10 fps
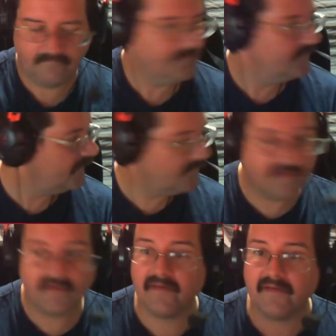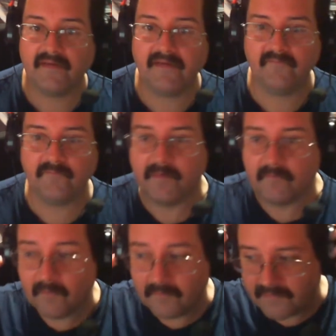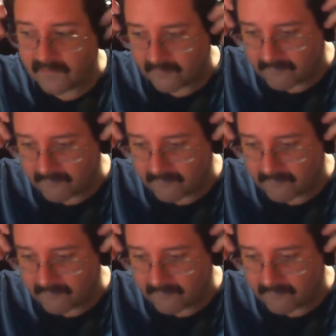You know what? Give me a moment here.